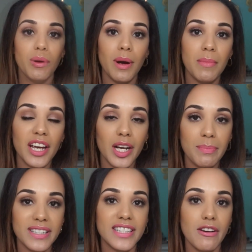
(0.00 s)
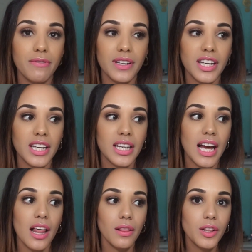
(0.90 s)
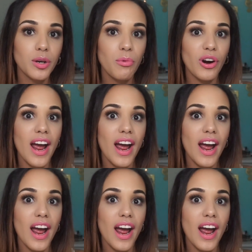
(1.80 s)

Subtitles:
when my makeup is definitely a little more